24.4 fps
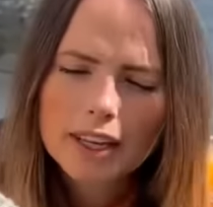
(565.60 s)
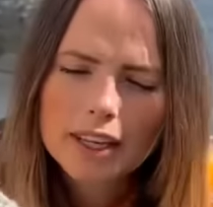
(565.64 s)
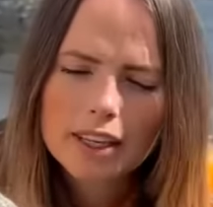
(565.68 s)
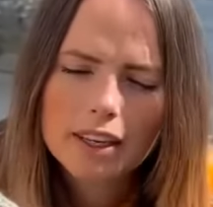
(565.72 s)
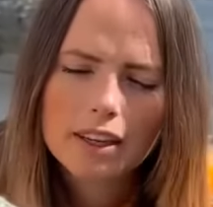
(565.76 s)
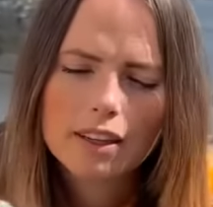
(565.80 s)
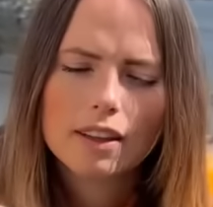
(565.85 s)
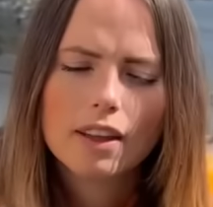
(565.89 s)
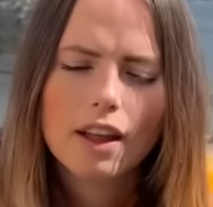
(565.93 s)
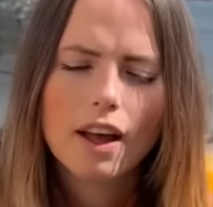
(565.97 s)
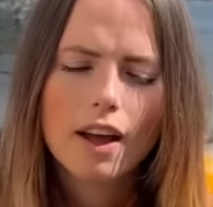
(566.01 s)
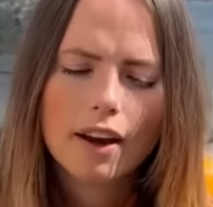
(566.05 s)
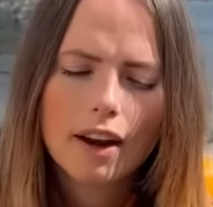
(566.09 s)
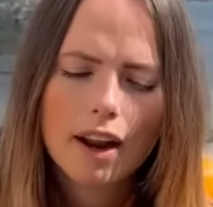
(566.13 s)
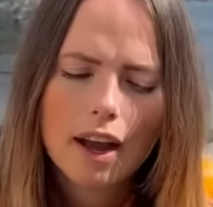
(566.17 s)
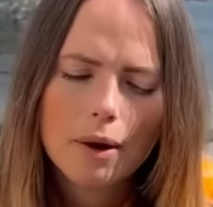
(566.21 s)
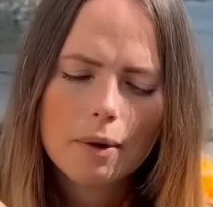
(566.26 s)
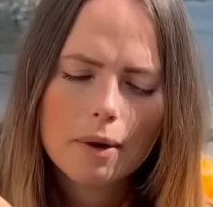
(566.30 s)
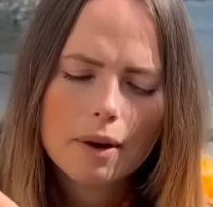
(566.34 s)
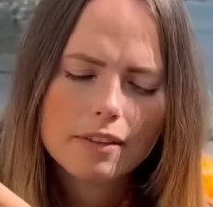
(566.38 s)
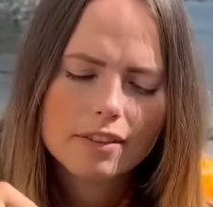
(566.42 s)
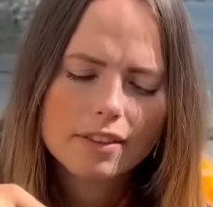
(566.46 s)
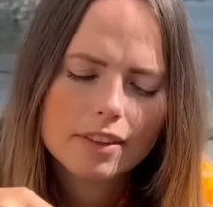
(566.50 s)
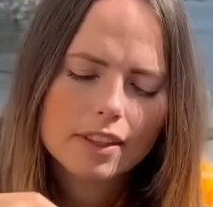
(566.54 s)
it a lot,
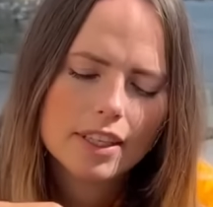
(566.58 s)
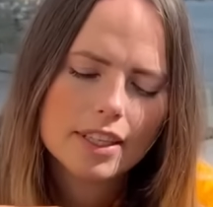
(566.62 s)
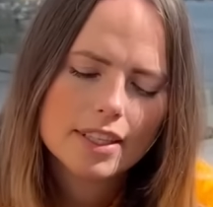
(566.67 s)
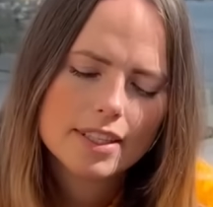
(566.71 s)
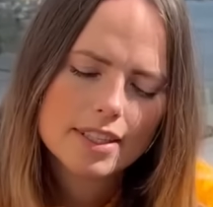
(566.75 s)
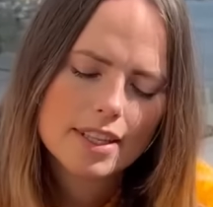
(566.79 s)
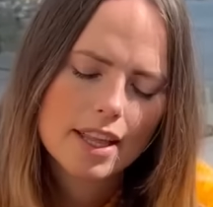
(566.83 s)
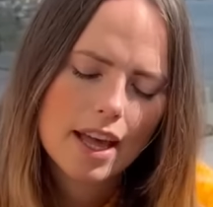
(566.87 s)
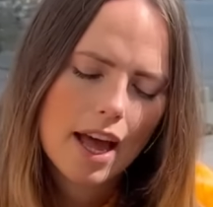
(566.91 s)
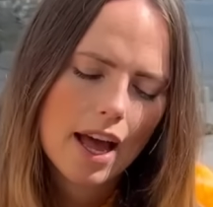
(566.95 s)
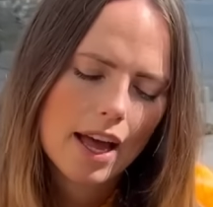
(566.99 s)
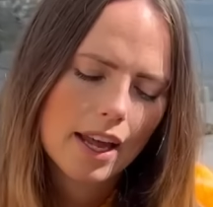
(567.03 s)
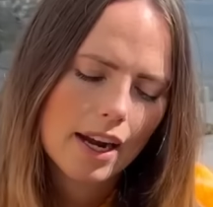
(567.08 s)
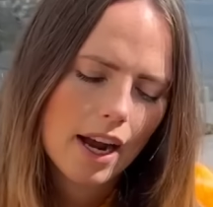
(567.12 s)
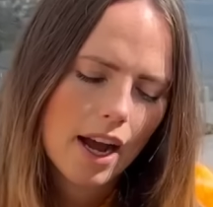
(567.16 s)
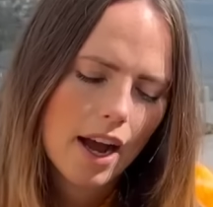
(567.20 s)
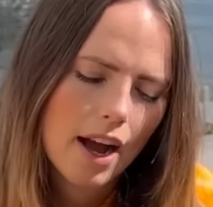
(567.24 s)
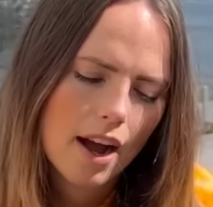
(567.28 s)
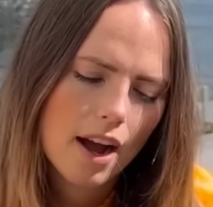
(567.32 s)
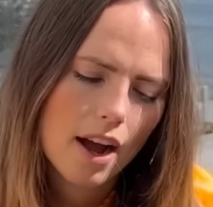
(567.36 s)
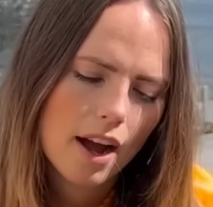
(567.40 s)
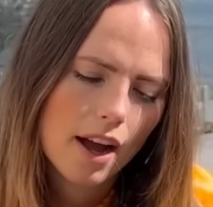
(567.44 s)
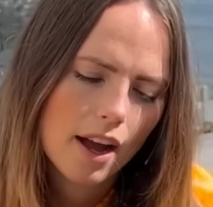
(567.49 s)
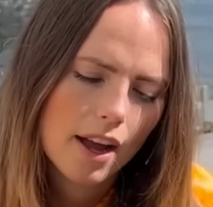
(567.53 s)
however, is that
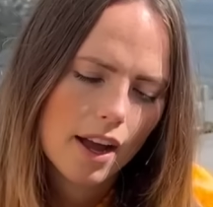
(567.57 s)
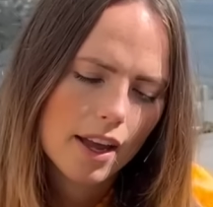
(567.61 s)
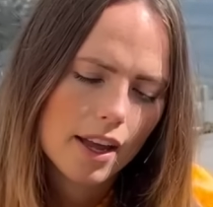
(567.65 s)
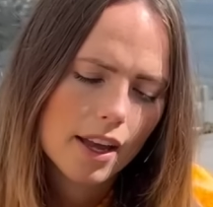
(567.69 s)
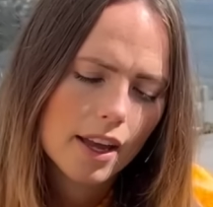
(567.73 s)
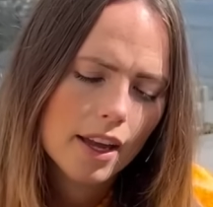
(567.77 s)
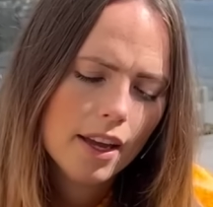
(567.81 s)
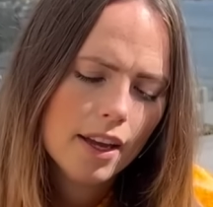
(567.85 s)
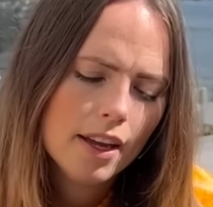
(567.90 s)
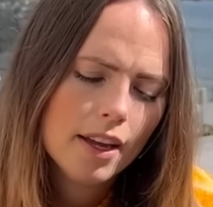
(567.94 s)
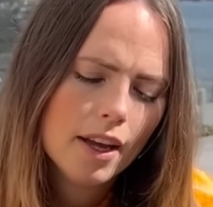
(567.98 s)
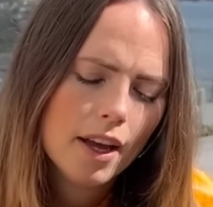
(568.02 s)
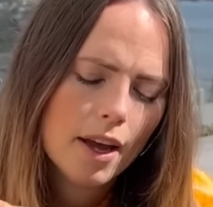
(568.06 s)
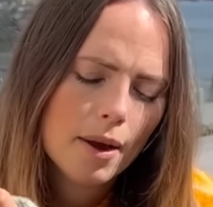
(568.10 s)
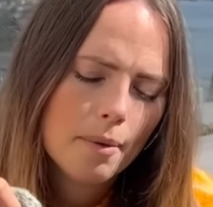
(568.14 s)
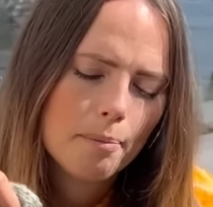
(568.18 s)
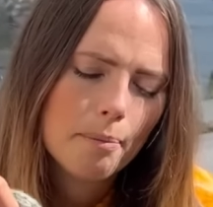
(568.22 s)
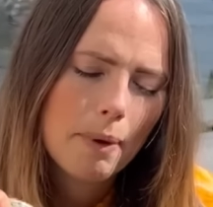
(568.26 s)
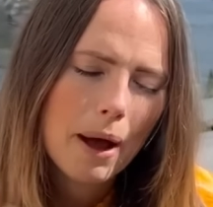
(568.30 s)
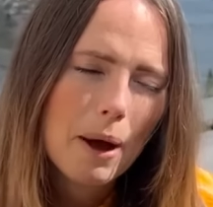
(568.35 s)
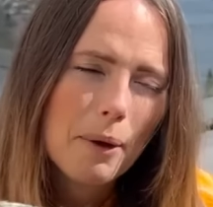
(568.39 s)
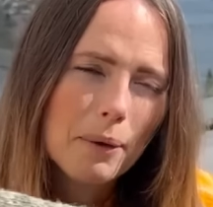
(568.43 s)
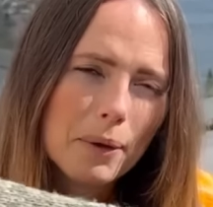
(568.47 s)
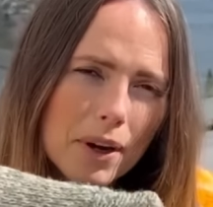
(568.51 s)
I
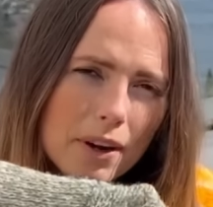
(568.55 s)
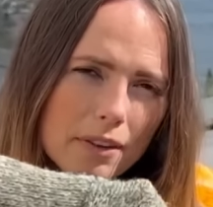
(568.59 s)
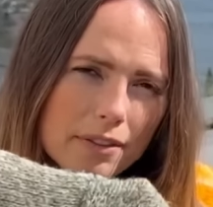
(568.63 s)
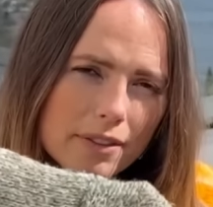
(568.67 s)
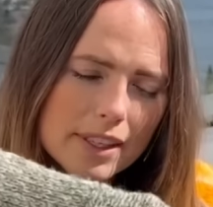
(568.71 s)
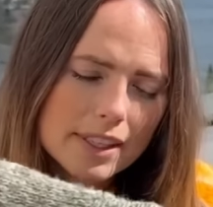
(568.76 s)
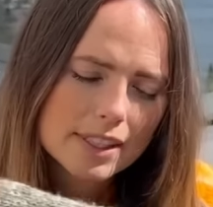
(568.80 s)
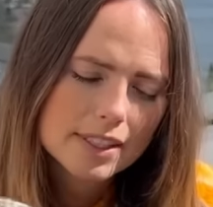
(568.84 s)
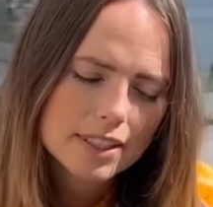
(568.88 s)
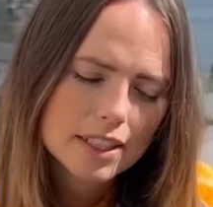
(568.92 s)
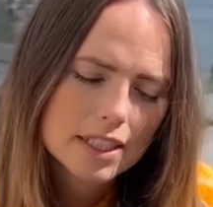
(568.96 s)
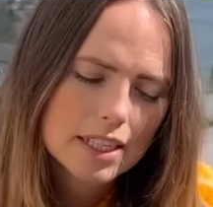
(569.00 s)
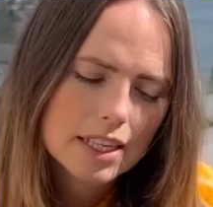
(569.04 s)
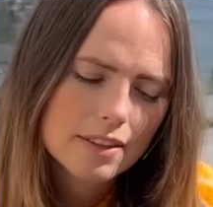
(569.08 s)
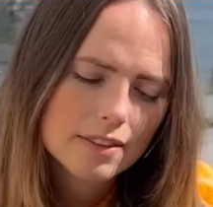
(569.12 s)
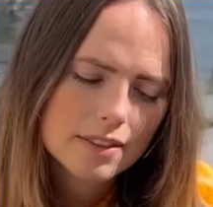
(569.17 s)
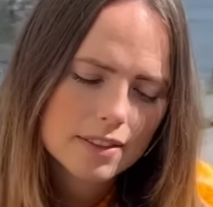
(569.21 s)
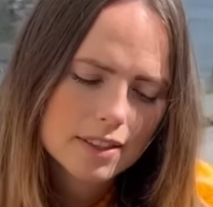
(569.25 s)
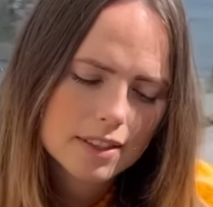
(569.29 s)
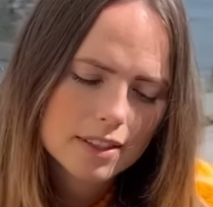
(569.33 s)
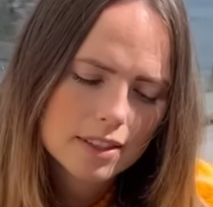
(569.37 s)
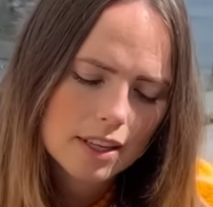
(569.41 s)
bound off the sleeves